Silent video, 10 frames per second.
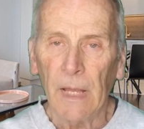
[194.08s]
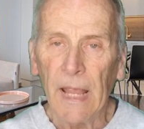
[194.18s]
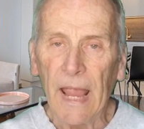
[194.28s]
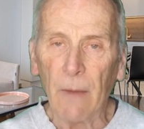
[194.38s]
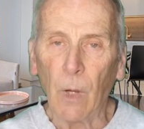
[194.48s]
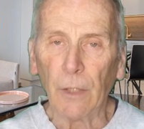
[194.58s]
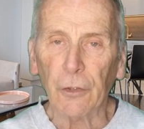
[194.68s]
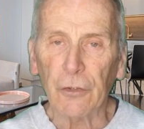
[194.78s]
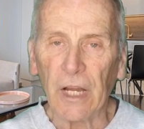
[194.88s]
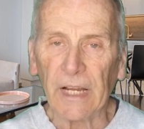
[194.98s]
And while you're
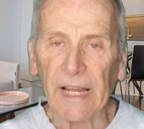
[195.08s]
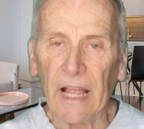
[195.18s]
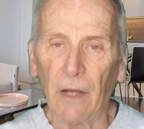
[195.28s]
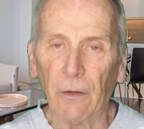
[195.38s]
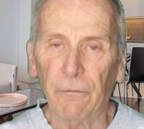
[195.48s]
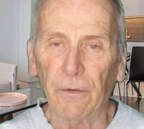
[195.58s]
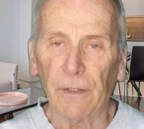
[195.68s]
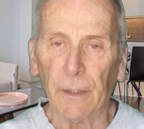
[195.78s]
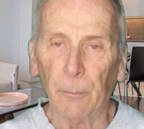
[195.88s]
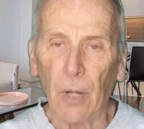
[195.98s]
checking out
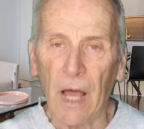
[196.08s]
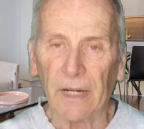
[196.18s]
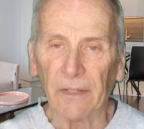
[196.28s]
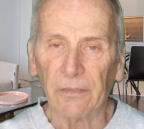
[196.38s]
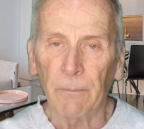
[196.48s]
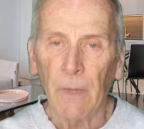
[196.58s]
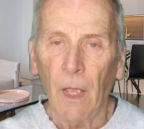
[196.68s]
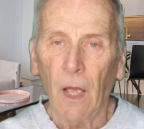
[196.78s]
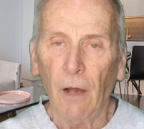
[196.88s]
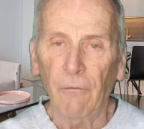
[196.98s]
affiliate products,
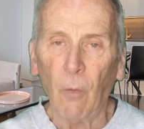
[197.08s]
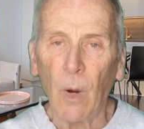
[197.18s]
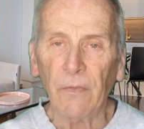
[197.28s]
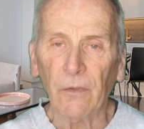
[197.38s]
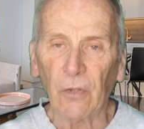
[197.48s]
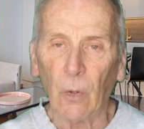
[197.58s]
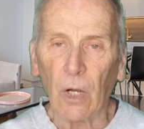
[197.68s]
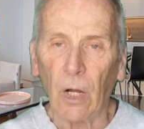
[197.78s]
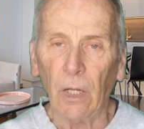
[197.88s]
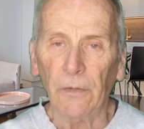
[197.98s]
avoid the
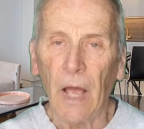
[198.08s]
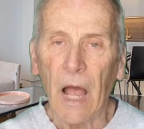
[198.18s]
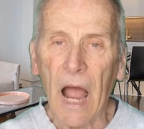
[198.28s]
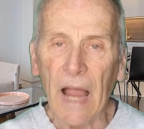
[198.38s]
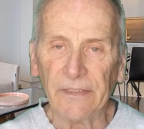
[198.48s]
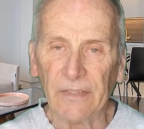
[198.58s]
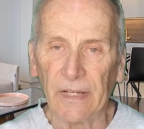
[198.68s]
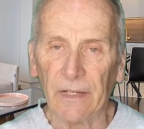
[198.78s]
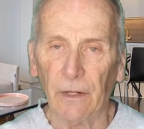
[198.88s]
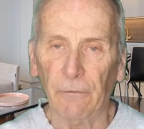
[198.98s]
so-called
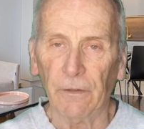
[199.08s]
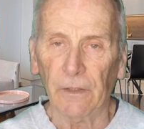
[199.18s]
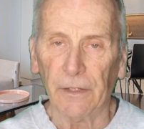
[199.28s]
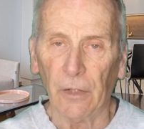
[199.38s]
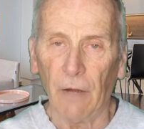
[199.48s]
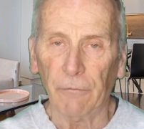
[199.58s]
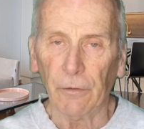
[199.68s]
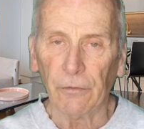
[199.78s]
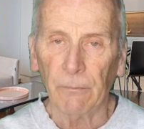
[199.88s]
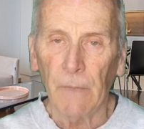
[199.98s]
high-ticket affiliate
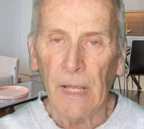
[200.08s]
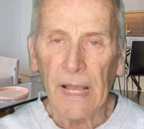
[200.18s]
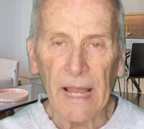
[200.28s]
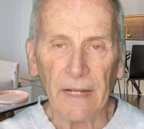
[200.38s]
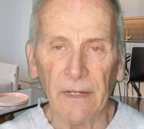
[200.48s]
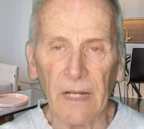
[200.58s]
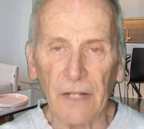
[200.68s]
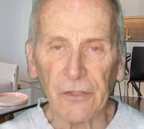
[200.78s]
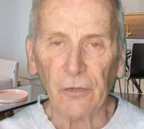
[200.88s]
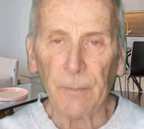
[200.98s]
offers. And not
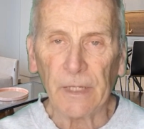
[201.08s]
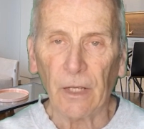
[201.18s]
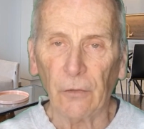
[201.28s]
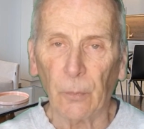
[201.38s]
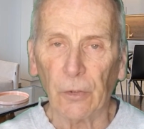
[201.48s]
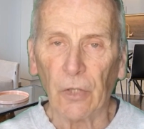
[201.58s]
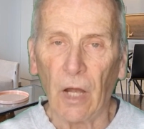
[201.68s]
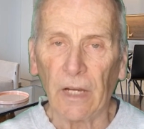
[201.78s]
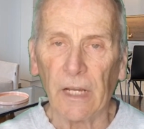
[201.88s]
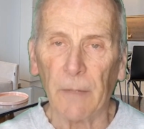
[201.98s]
just because we're
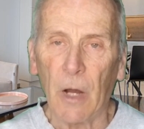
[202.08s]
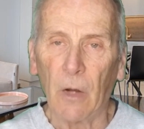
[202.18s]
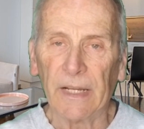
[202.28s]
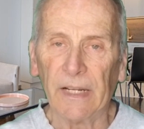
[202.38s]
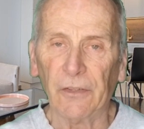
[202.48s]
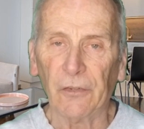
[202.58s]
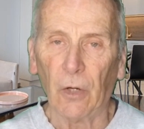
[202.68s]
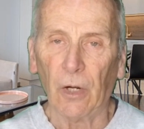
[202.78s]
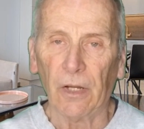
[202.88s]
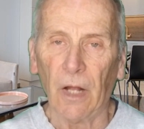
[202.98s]
talking about getting
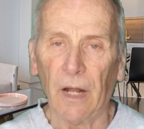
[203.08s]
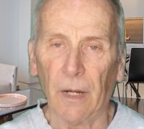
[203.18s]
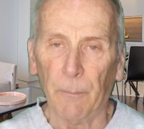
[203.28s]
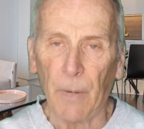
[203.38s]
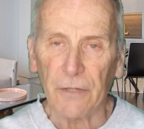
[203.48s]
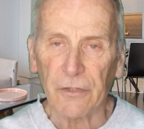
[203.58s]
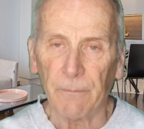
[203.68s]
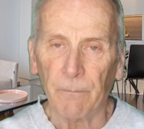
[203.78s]
started on a budget,